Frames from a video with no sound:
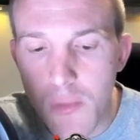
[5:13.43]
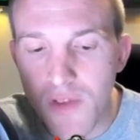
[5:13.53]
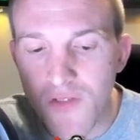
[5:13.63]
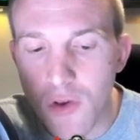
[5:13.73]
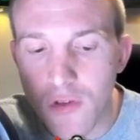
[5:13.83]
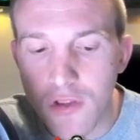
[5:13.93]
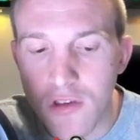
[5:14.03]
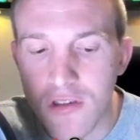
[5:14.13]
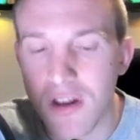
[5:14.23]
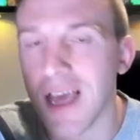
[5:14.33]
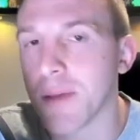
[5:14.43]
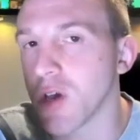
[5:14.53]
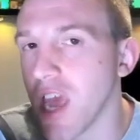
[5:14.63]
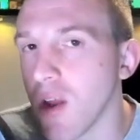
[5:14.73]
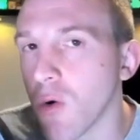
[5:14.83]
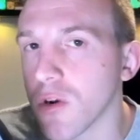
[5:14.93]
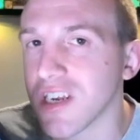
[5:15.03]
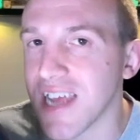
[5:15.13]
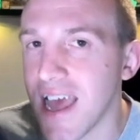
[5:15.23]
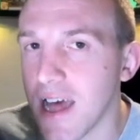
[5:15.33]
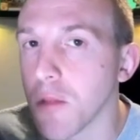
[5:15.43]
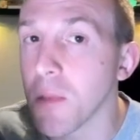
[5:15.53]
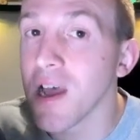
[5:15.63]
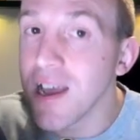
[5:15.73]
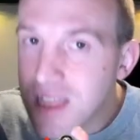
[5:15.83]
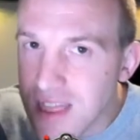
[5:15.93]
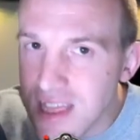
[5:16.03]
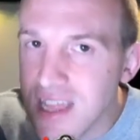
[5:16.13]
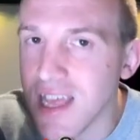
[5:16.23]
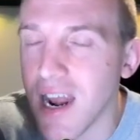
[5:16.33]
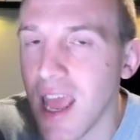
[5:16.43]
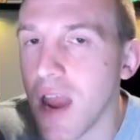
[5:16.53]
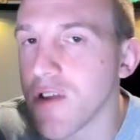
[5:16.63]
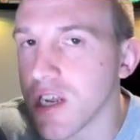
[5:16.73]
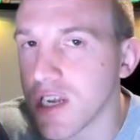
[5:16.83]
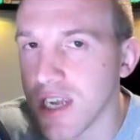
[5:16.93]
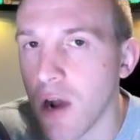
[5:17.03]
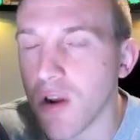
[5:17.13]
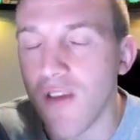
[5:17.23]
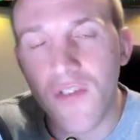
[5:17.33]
and we've used the slammer in order to help thin that area down.